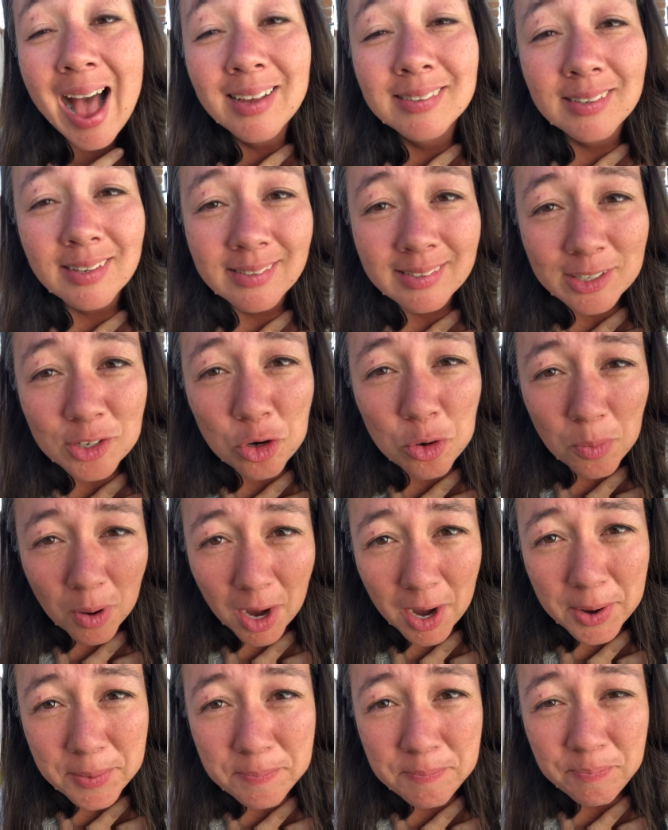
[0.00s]
as a single
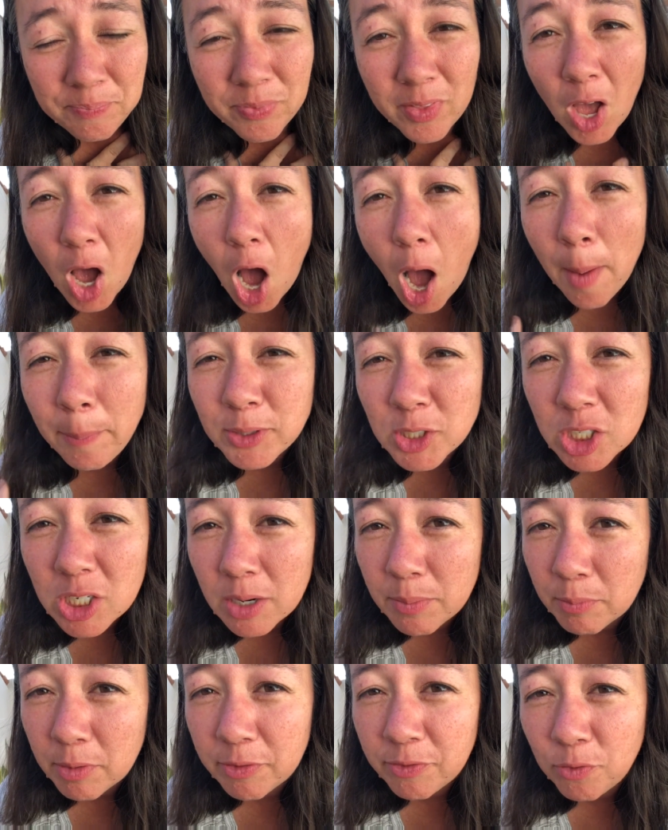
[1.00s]
mom, option
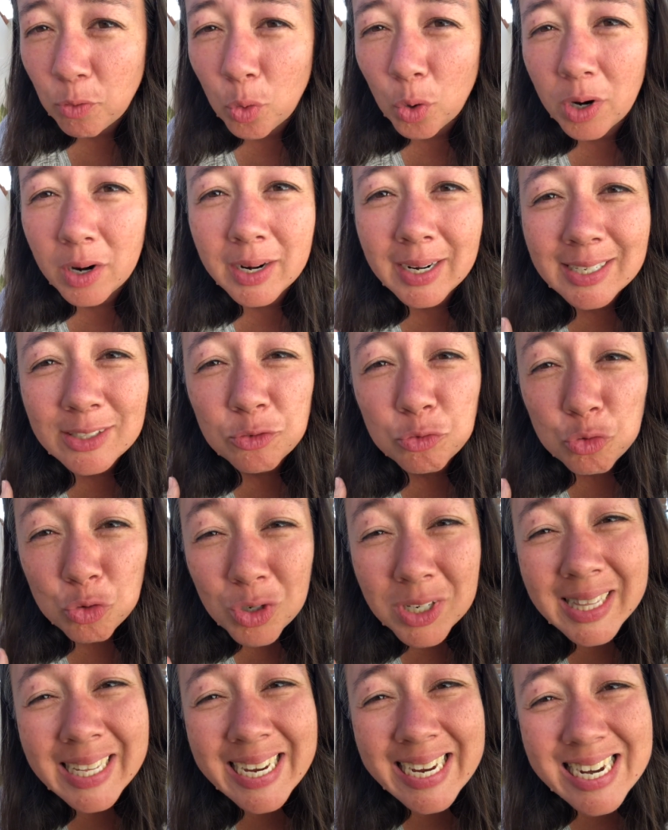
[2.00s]
number 4 is
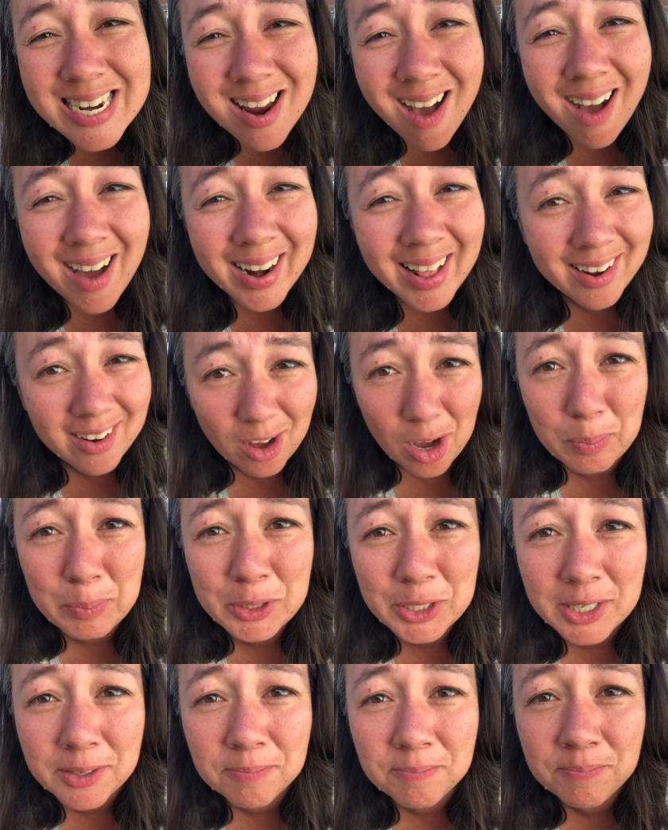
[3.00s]
really not an
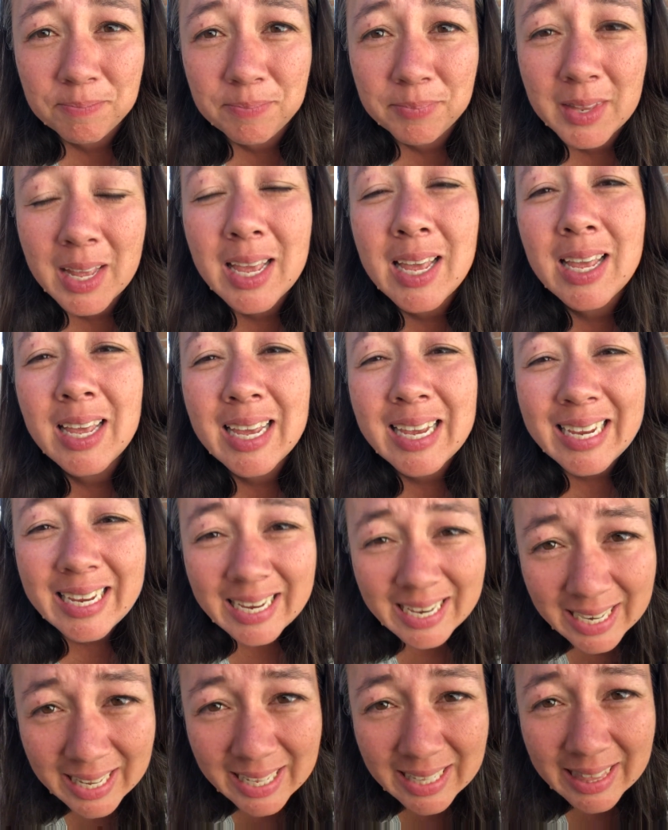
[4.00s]
option.
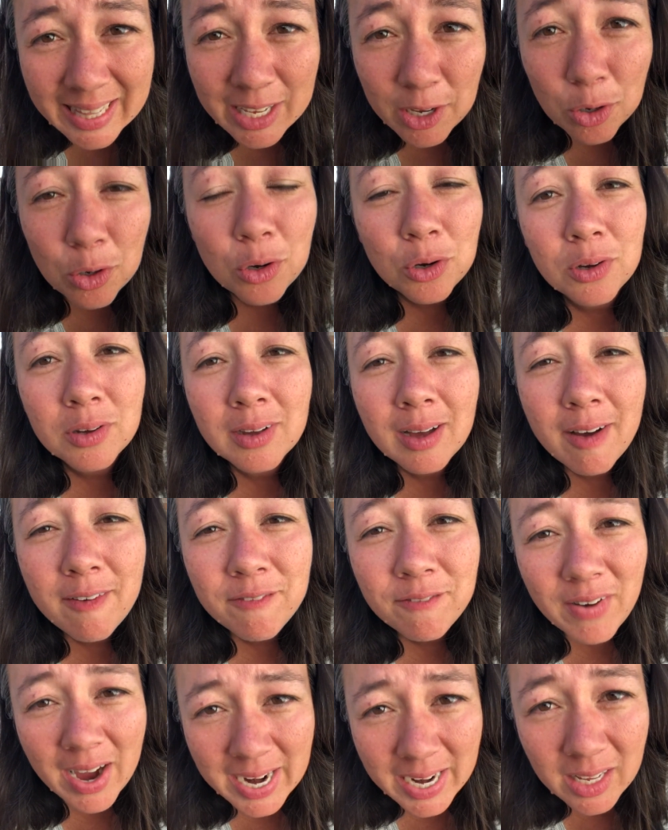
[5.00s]
Getting legal,
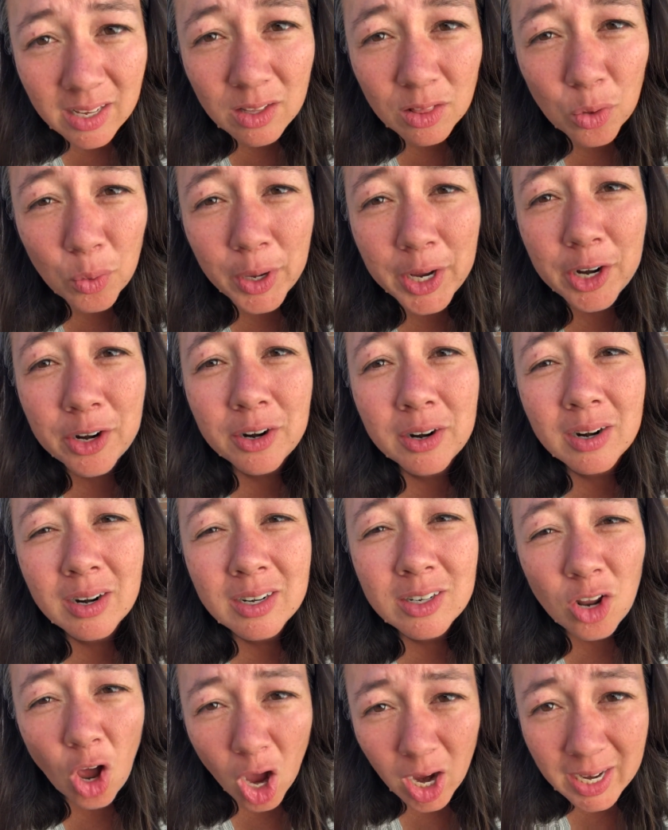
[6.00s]
finding a
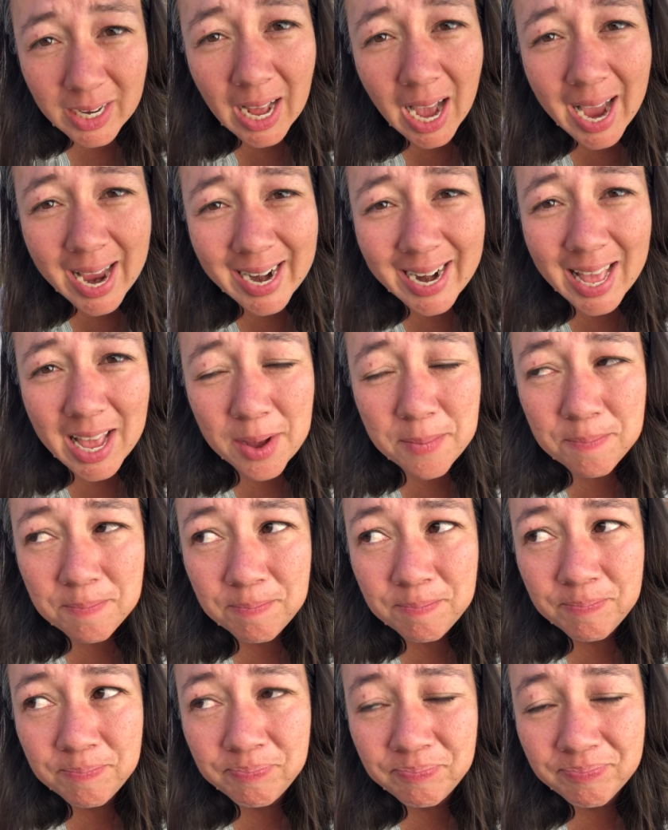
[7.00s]
lawyer, talking to INM,
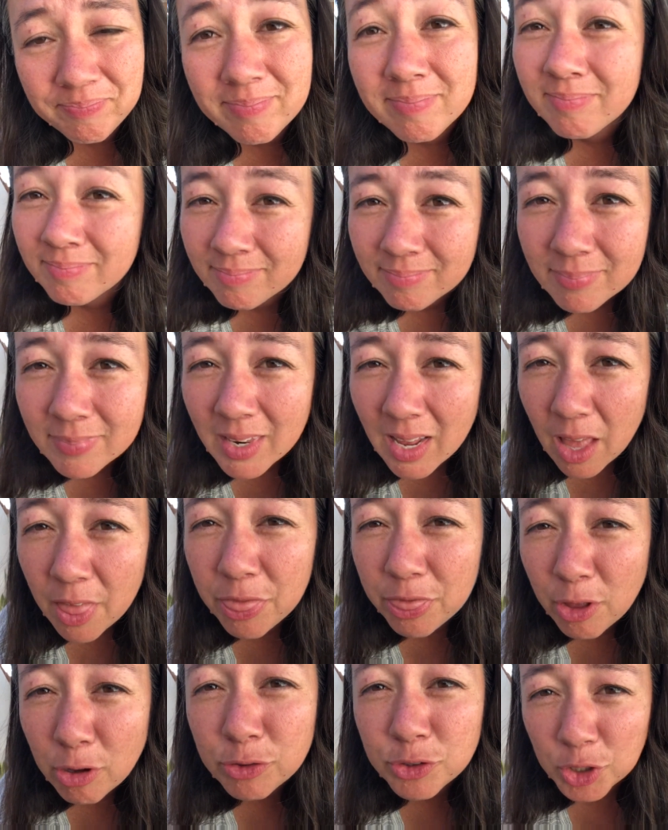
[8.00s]

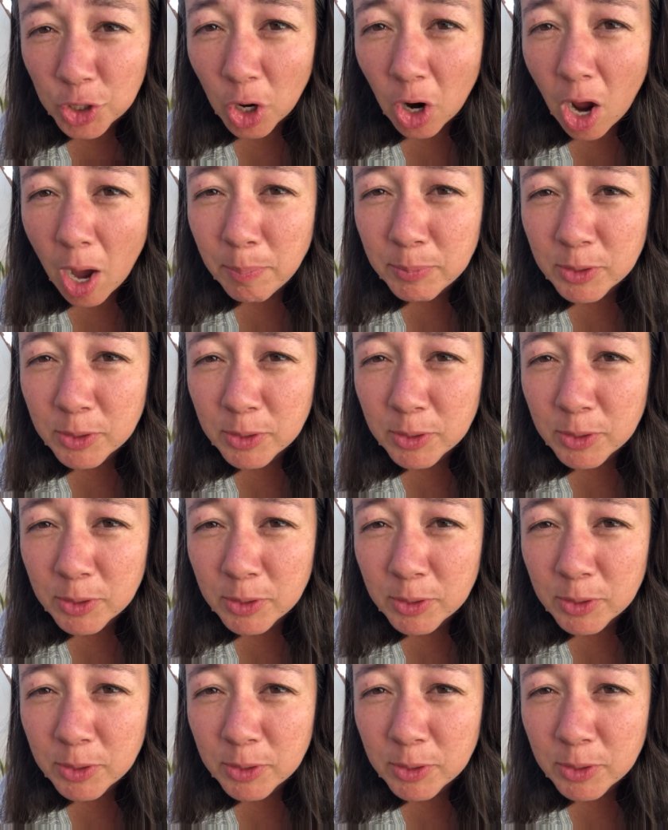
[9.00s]
those are your